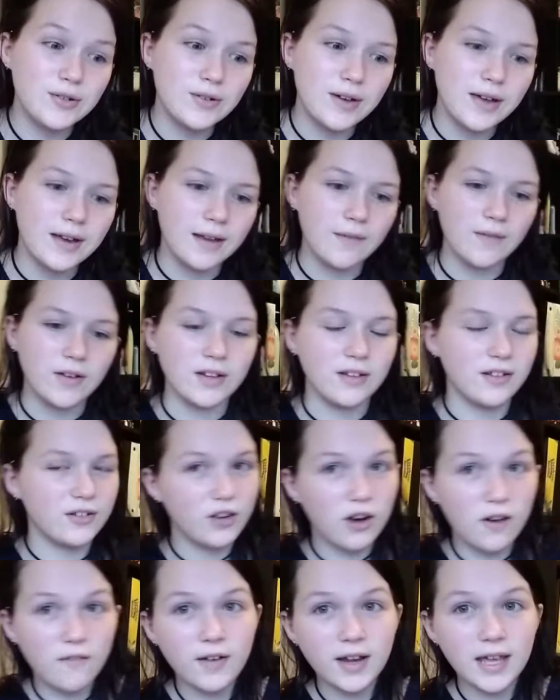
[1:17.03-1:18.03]
and Evan and his
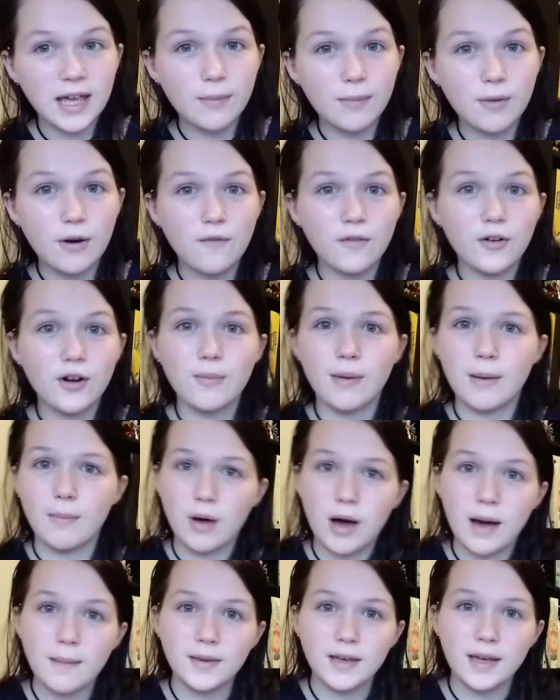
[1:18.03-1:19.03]
girlfriend came over, my
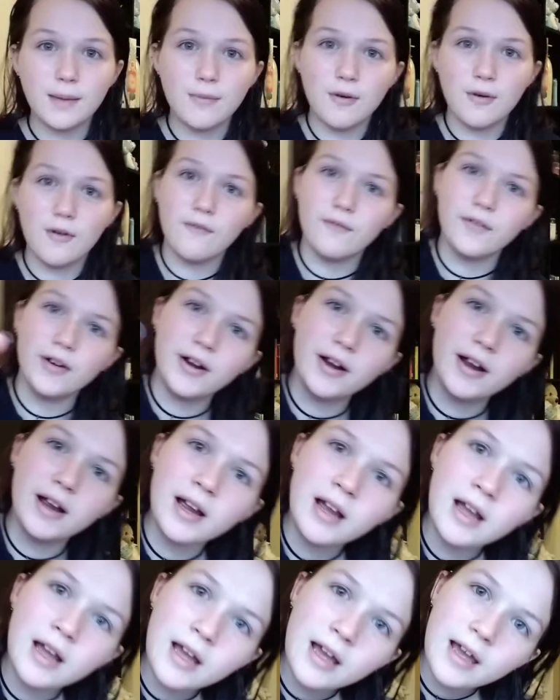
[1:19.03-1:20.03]
mom came over,
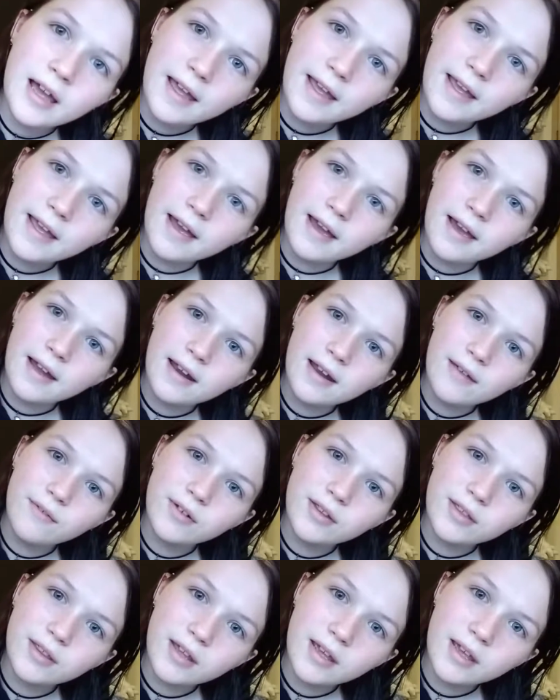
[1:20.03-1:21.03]
and
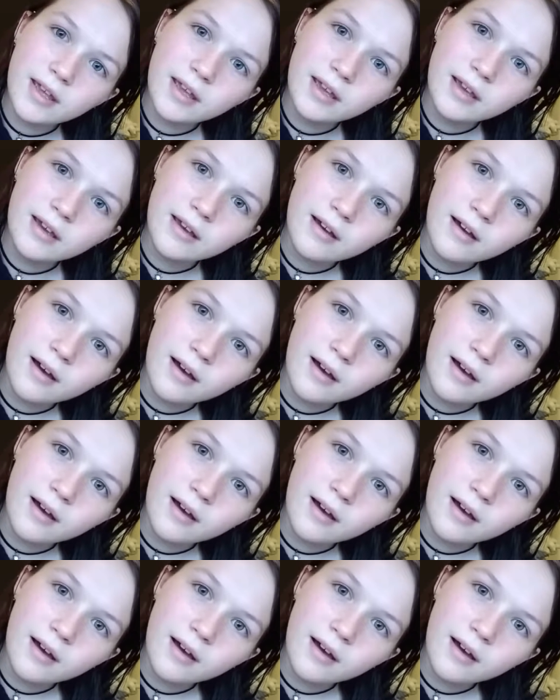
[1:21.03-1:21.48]
everything